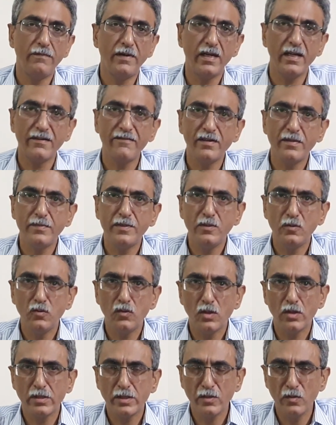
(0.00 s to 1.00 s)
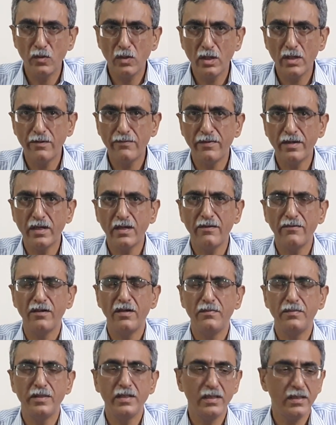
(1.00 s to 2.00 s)
whatever be your tuner, whatever
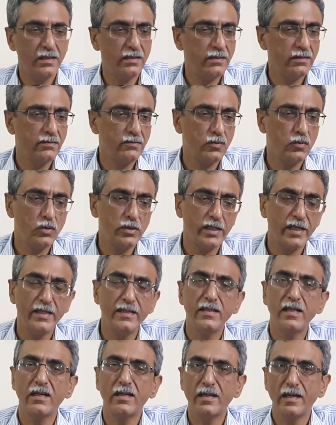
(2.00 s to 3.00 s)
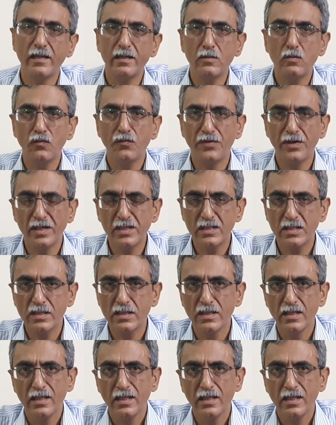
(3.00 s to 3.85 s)
be you send the gun to fix,